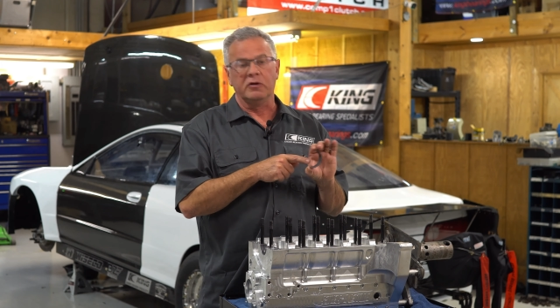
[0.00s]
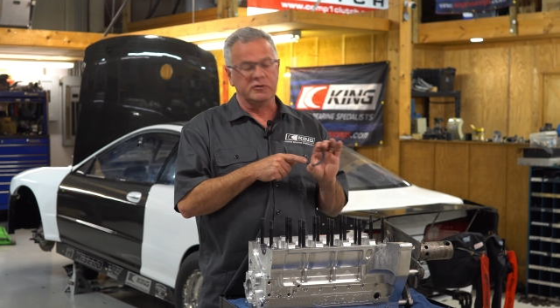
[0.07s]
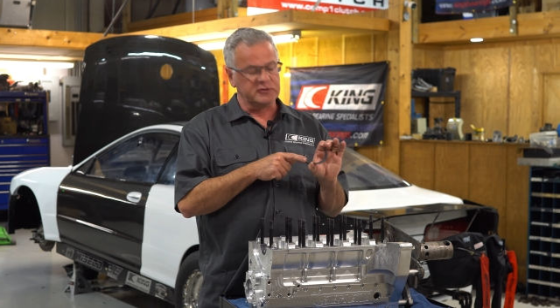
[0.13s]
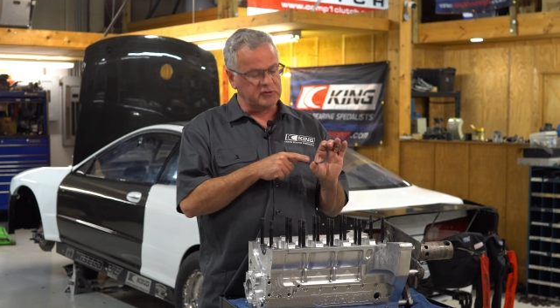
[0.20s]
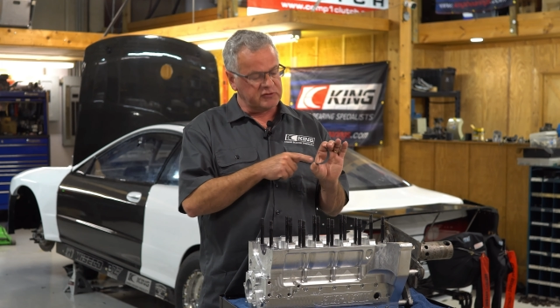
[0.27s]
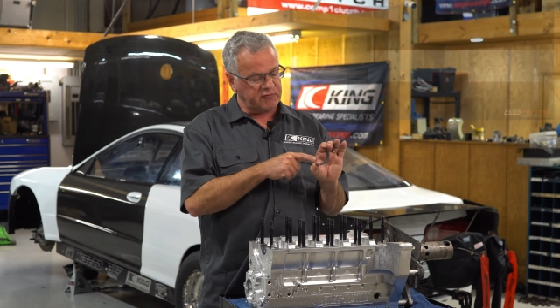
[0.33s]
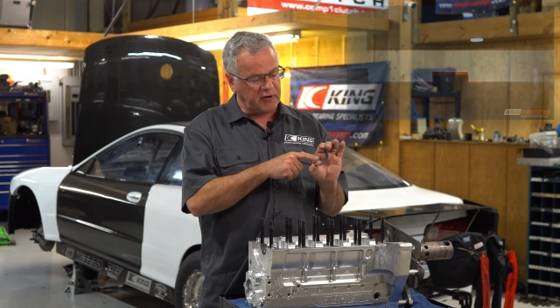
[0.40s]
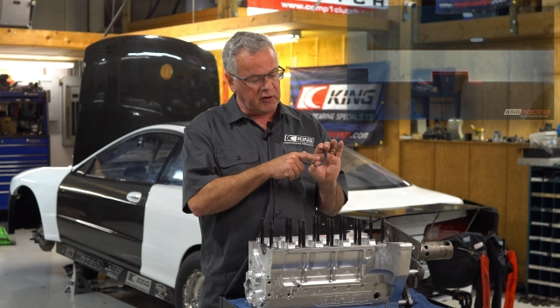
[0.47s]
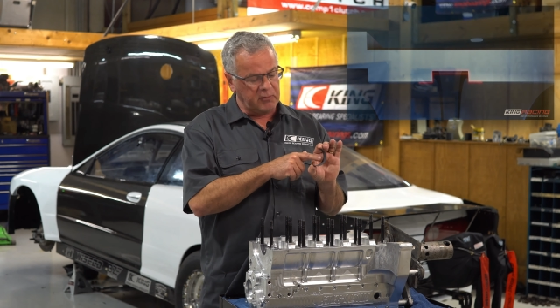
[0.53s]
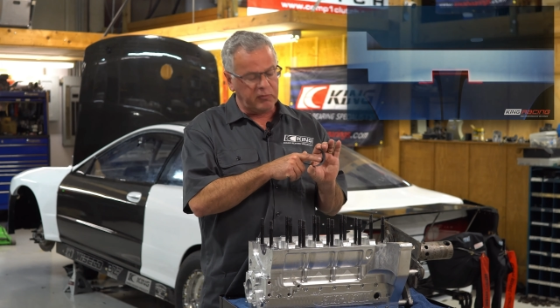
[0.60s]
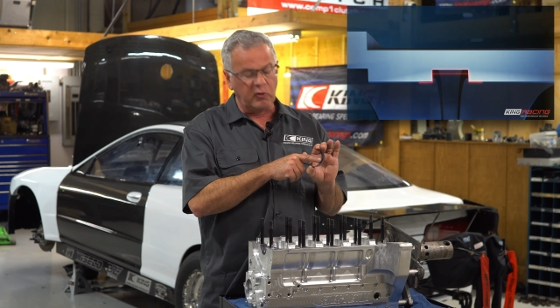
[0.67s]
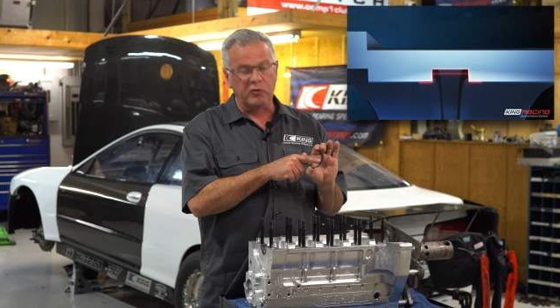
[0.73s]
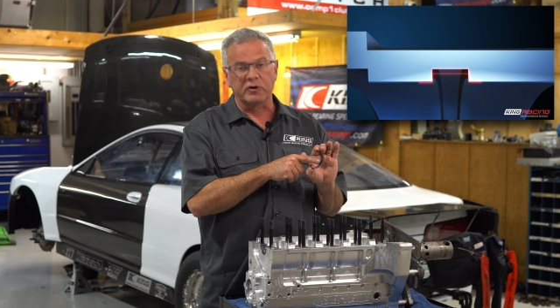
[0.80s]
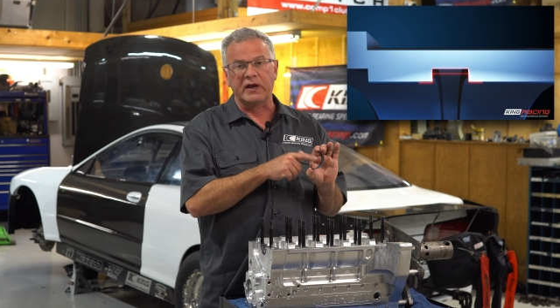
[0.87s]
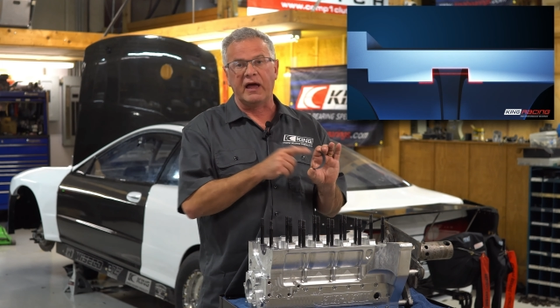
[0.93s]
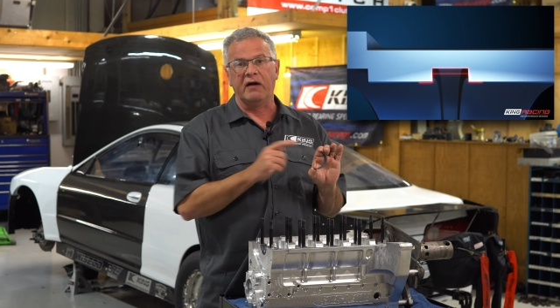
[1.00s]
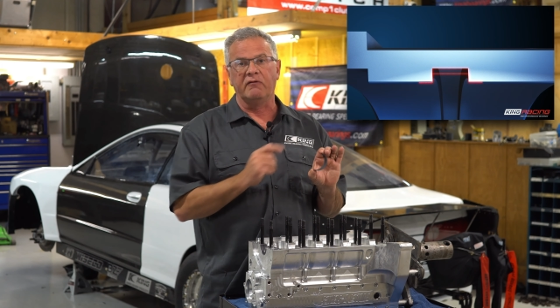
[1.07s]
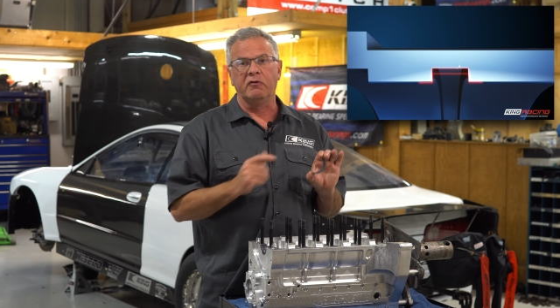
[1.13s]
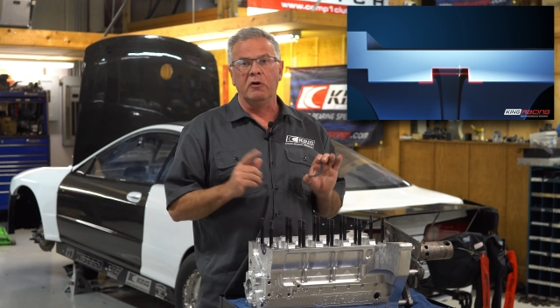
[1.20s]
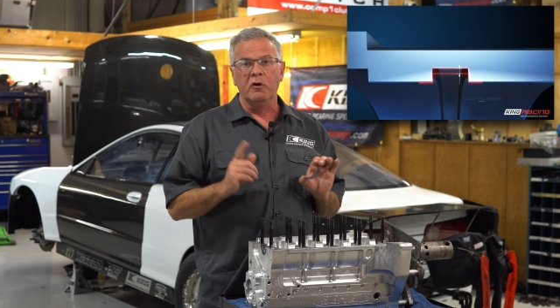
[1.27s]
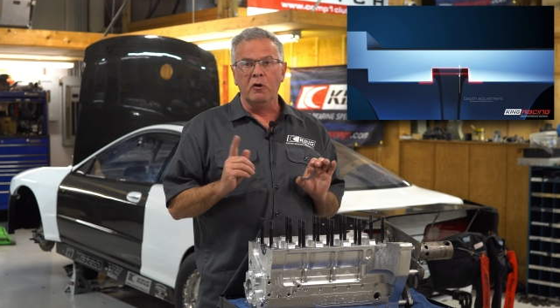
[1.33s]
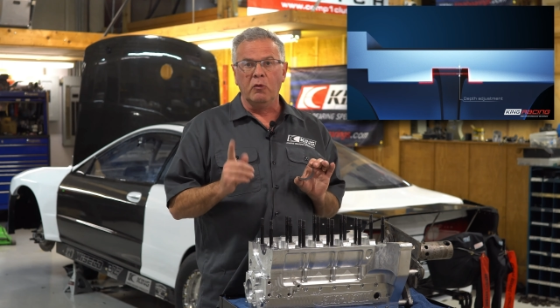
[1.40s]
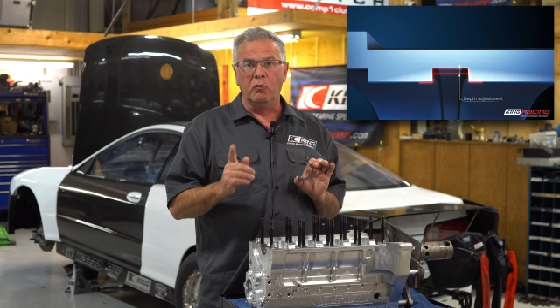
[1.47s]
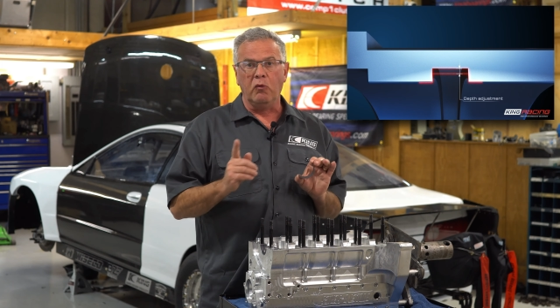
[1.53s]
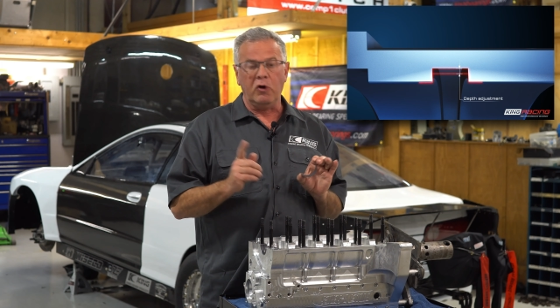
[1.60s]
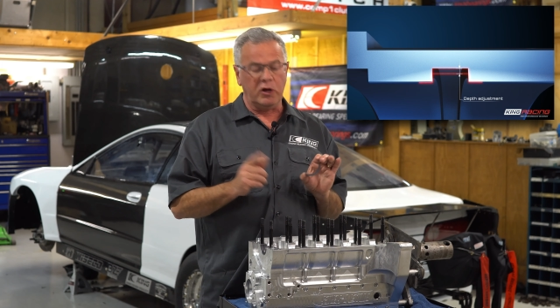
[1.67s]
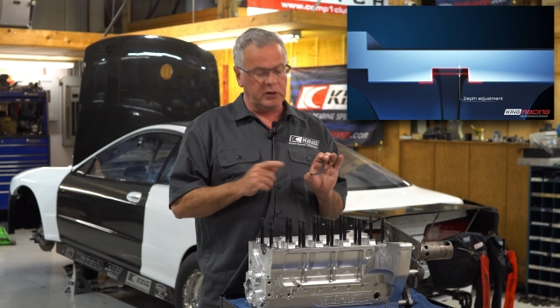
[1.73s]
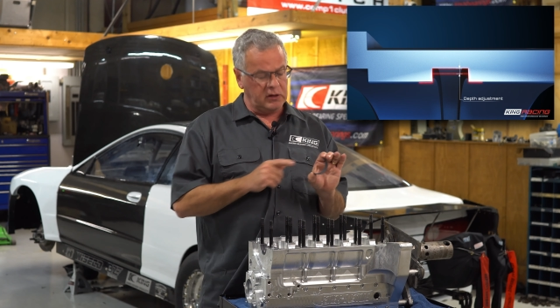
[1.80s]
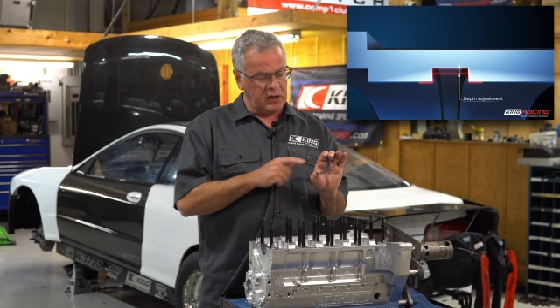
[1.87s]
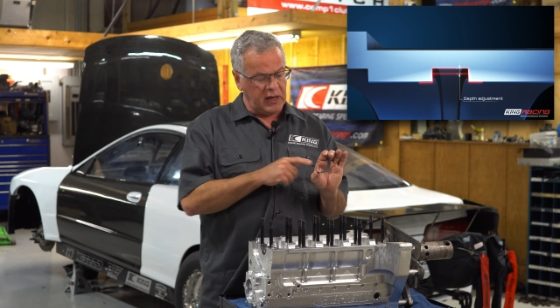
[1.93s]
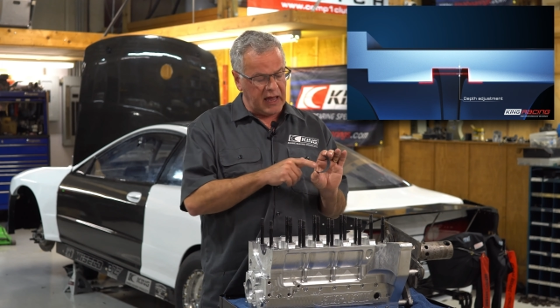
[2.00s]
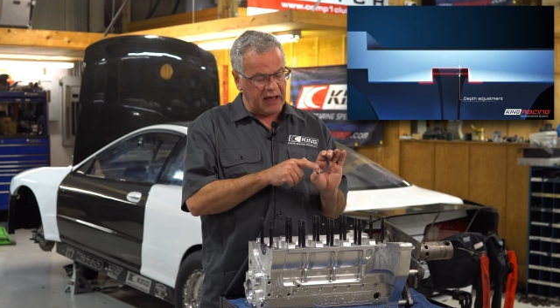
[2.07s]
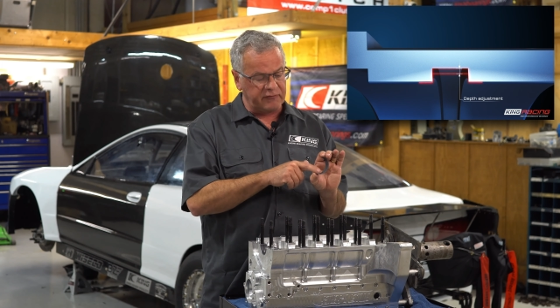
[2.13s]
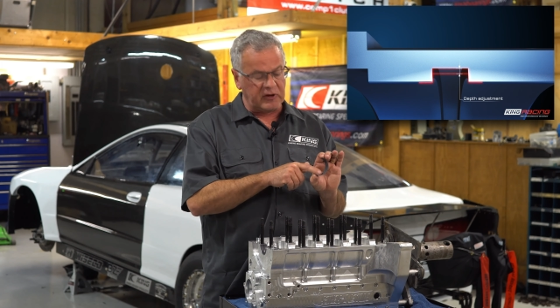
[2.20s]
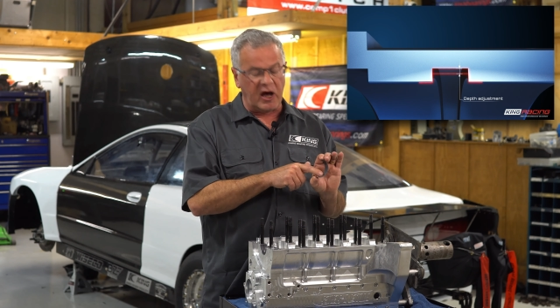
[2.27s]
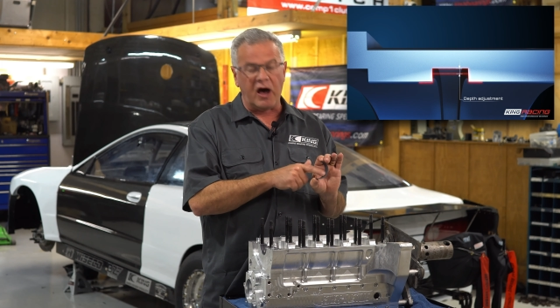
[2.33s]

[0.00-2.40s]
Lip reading: So it's very important to have the